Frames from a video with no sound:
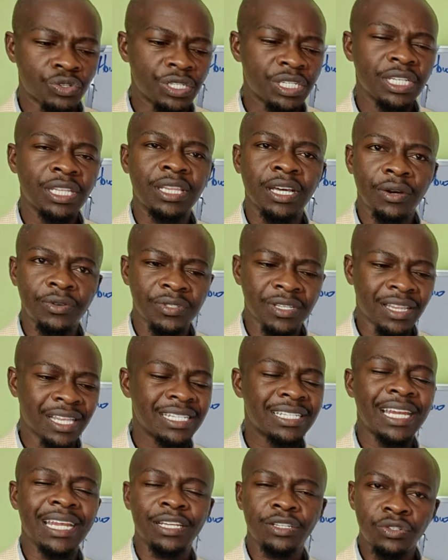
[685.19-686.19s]
20,000.
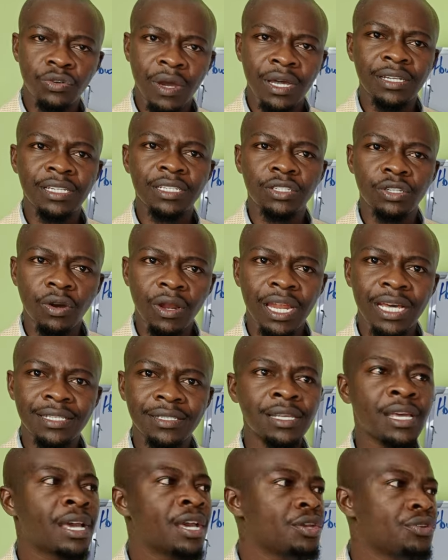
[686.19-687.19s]
That's like
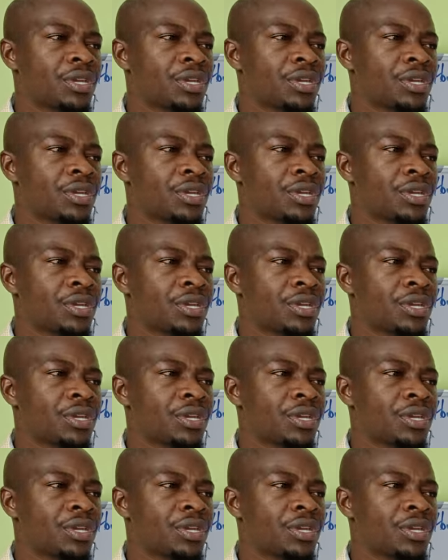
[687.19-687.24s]
$200.